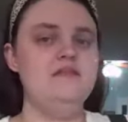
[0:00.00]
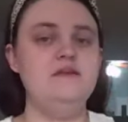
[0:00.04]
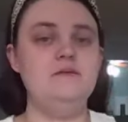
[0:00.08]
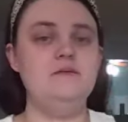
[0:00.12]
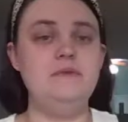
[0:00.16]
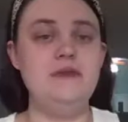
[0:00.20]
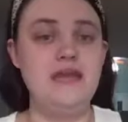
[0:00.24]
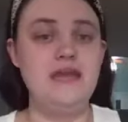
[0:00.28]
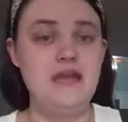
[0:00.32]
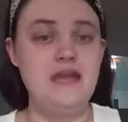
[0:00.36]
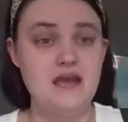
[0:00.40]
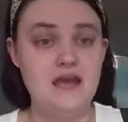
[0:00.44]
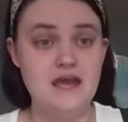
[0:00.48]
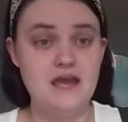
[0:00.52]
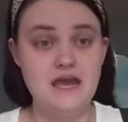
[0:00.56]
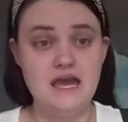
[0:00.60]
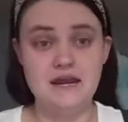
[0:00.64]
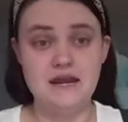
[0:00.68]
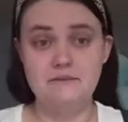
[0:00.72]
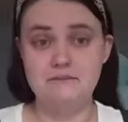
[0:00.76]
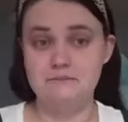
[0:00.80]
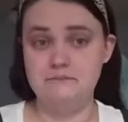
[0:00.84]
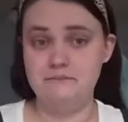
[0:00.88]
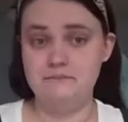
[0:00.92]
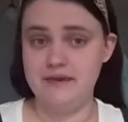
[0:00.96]
Then we
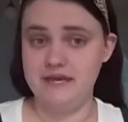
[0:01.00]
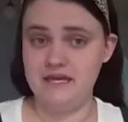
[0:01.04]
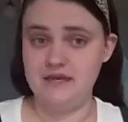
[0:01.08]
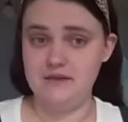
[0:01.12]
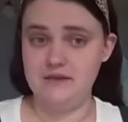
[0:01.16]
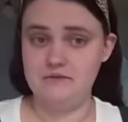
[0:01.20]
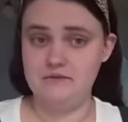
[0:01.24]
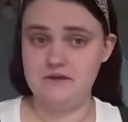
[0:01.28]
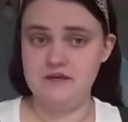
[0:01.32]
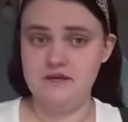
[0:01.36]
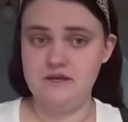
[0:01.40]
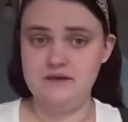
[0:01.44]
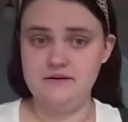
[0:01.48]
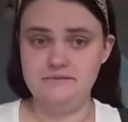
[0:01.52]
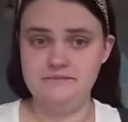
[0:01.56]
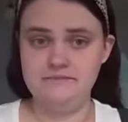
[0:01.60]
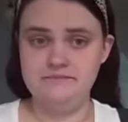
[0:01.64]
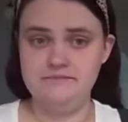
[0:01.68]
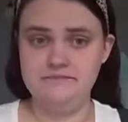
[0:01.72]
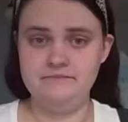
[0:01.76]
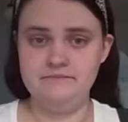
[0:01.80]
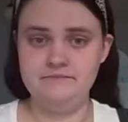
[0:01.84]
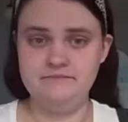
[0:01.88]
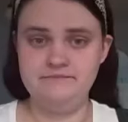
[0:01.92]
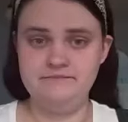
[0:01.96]
had baby,
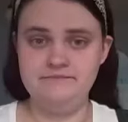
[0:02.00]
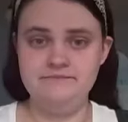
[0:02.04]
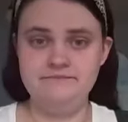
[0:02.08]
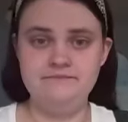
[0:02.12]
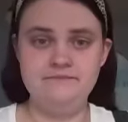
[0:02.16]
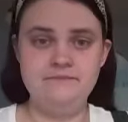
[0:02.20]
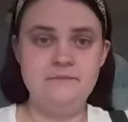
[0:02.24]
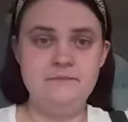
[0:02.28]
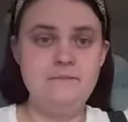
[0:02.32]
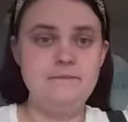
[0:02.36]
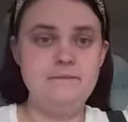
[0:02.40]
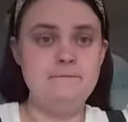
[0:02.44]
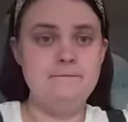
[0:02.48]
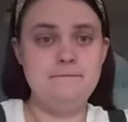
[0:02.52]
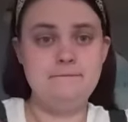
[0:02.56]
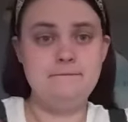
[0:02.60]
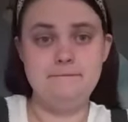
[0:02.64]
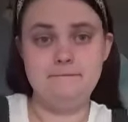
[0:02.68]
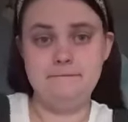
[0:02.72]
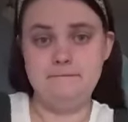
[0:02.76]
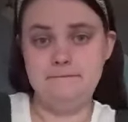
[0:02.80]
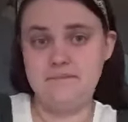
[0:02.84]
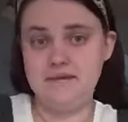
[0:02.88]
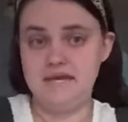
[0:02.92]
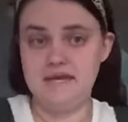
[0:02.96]

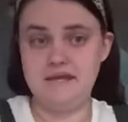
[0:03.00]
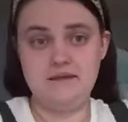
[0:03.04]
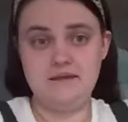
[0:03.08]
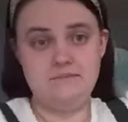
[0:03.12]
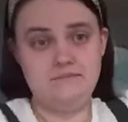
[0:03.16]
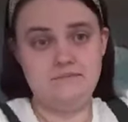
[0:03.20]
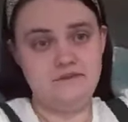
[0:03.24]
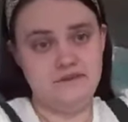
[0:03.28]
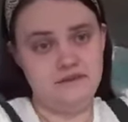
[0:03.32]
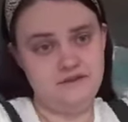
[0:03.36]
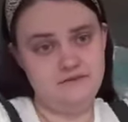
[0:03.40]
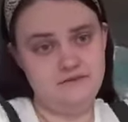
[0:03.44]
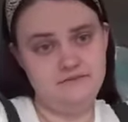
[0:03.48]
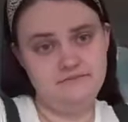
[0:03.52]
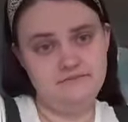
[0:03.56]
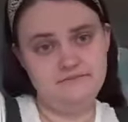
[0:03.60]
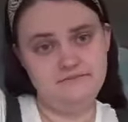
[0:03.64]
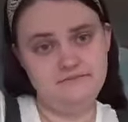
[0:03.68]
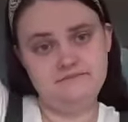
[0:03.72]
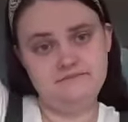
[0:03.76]
baby.